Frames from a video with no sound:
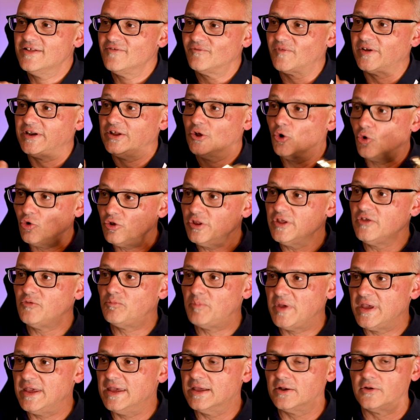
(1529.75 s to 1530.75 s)
Funny, all these
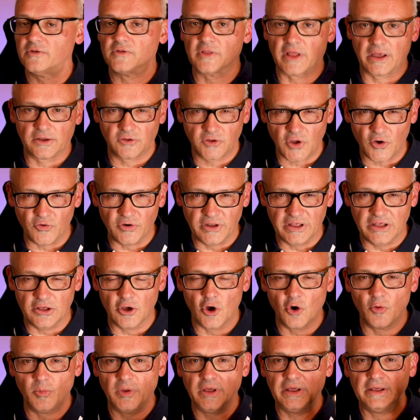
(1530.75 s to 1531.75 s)
big hitters like Tony
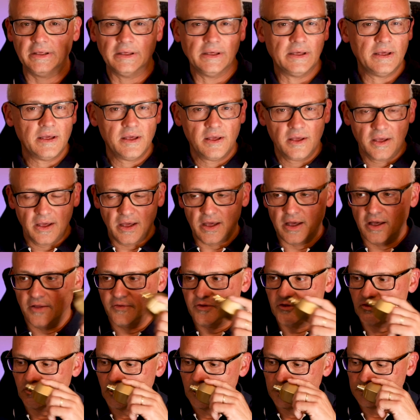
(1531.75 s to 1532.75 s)
Yomi,
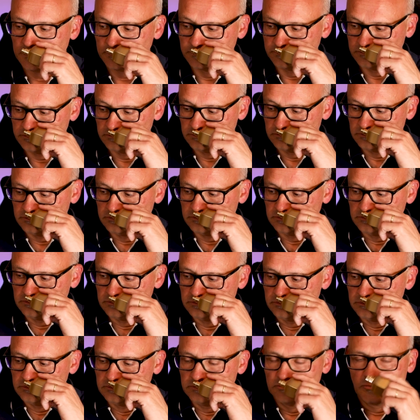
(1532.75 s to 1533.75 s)
this one,
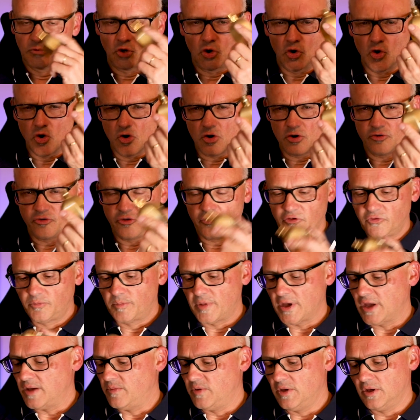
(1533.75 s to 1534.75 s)
gorgeous
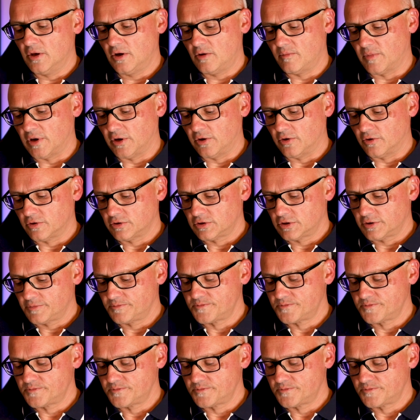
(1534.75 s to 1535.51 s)
baby, oh my gosh.